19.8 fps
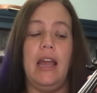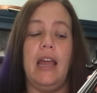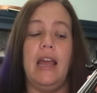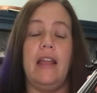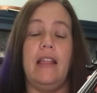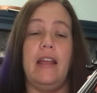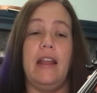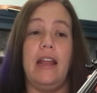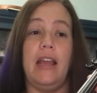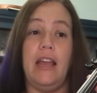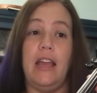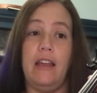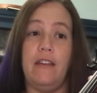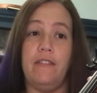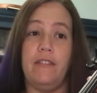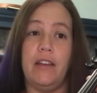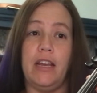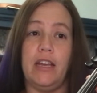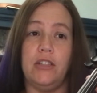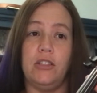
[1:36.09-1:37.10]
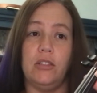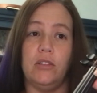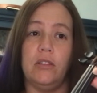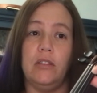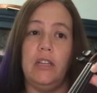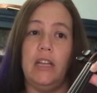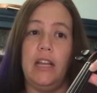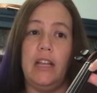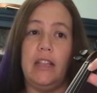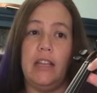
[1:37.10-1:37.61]
and then F natural,
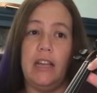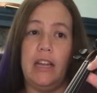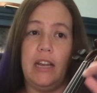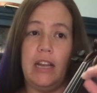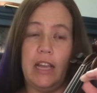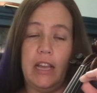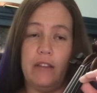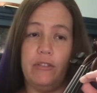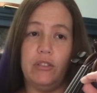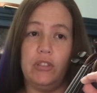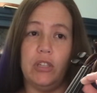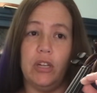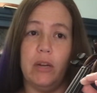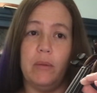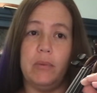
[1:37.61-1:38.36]
and then F sharp.